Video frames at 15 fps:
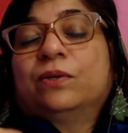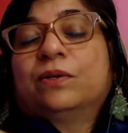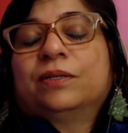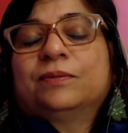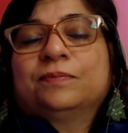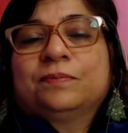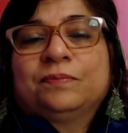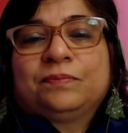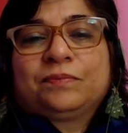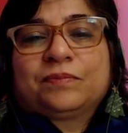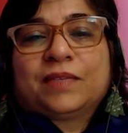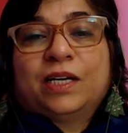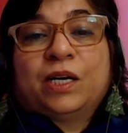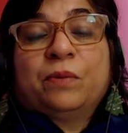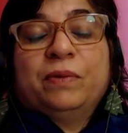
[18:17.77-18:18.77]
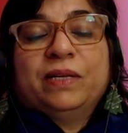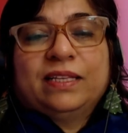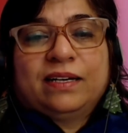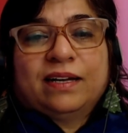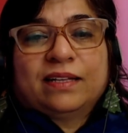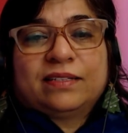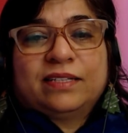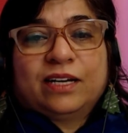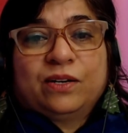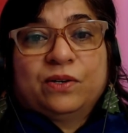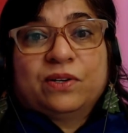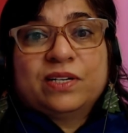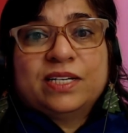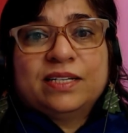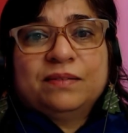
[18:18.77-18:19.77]
Tagore,
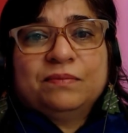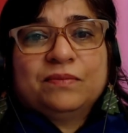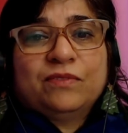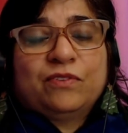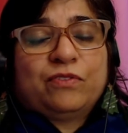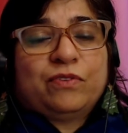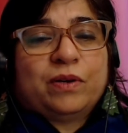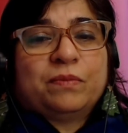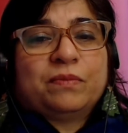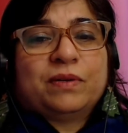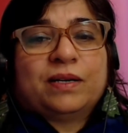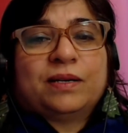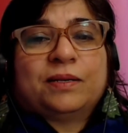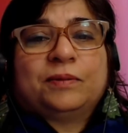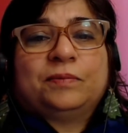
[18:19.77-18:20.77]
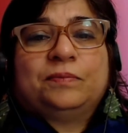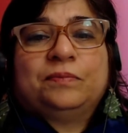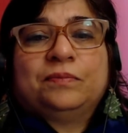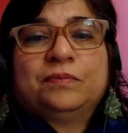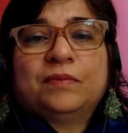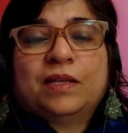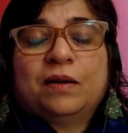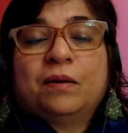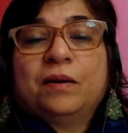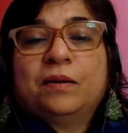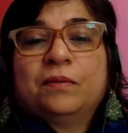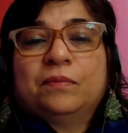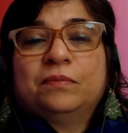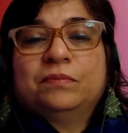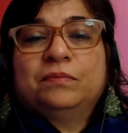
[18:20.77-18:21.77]
Rabindranath Tagore from
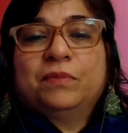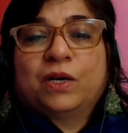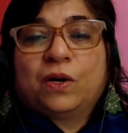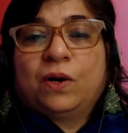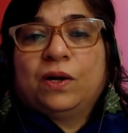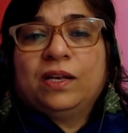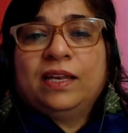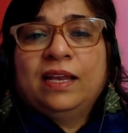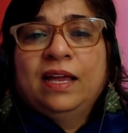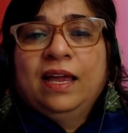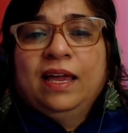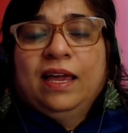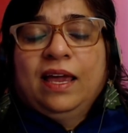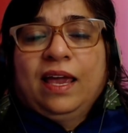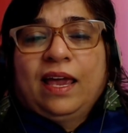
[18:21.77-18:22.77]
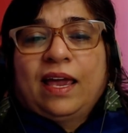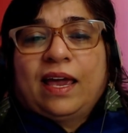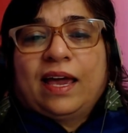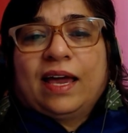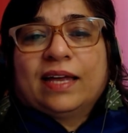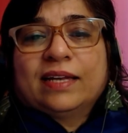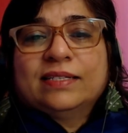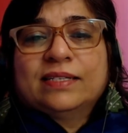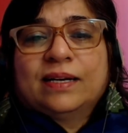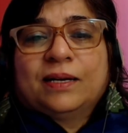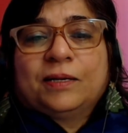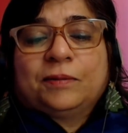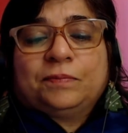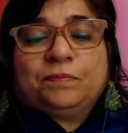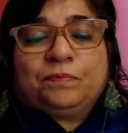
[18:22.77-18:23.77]
Bengal,
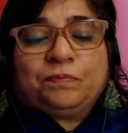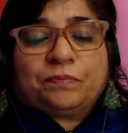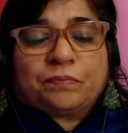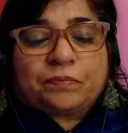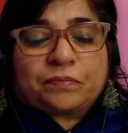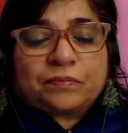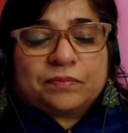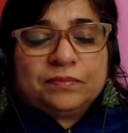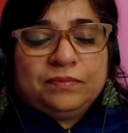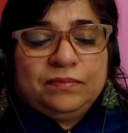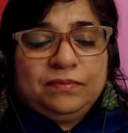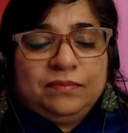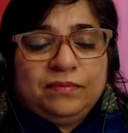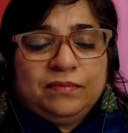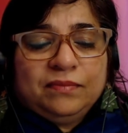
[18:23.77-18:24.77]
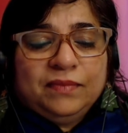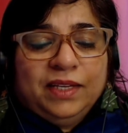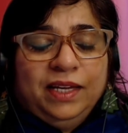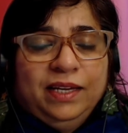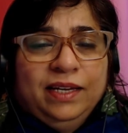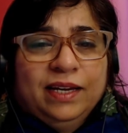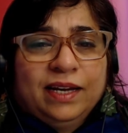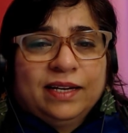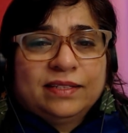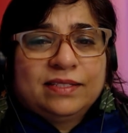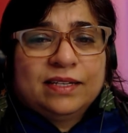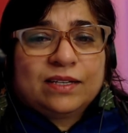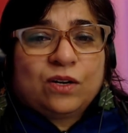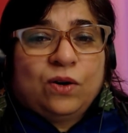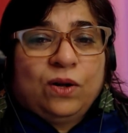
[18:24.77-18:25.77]
and he
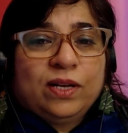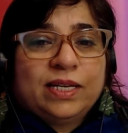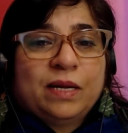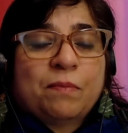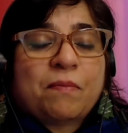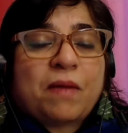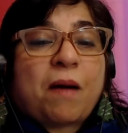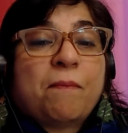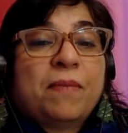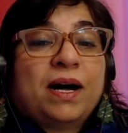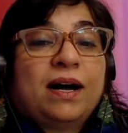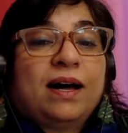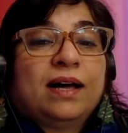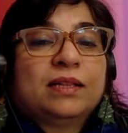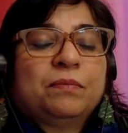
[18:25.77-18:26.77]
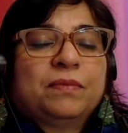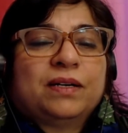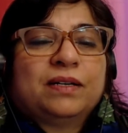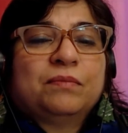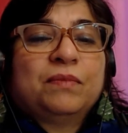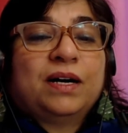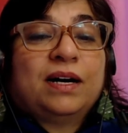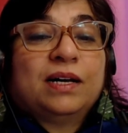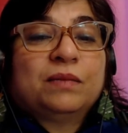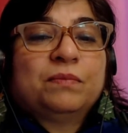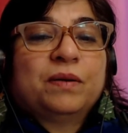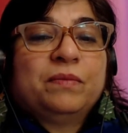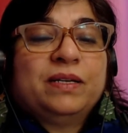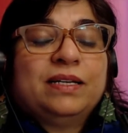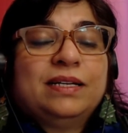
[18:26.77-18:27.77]
had called him Mahatma.
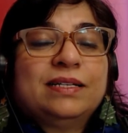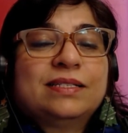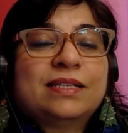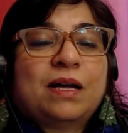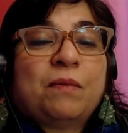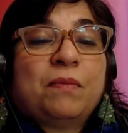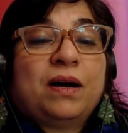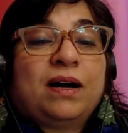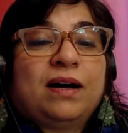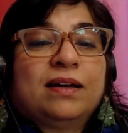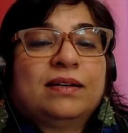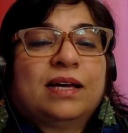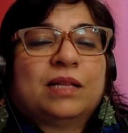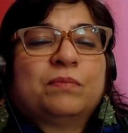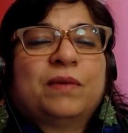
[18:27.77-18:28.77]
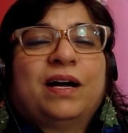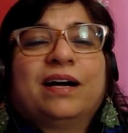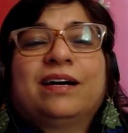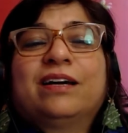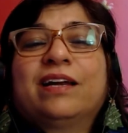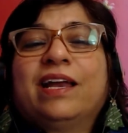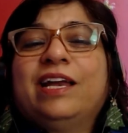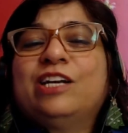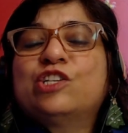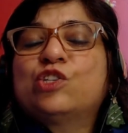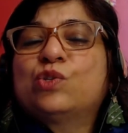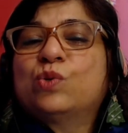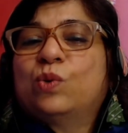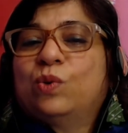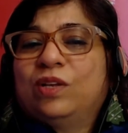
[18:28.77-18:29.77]
Mahatma means a Mahan Atma, a
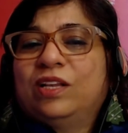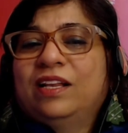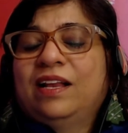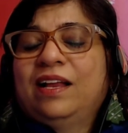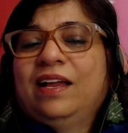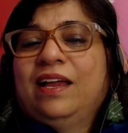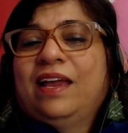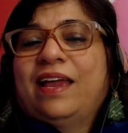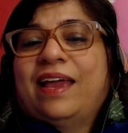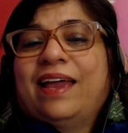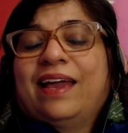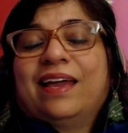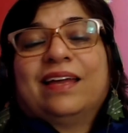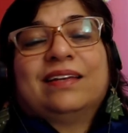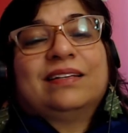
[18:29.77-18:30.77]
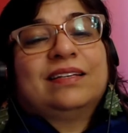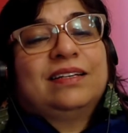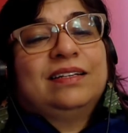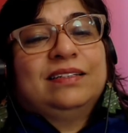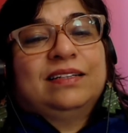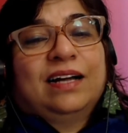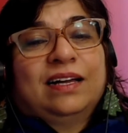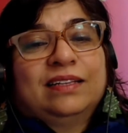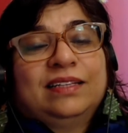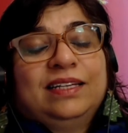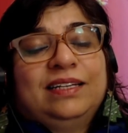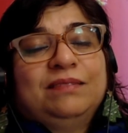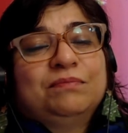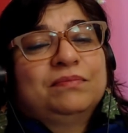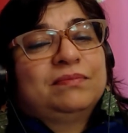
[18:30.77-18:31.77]
great soul, and
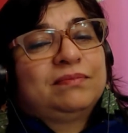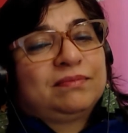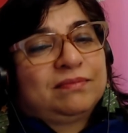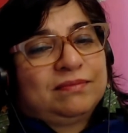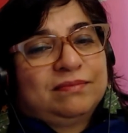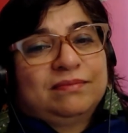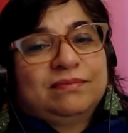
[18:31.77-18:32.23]
Gandhi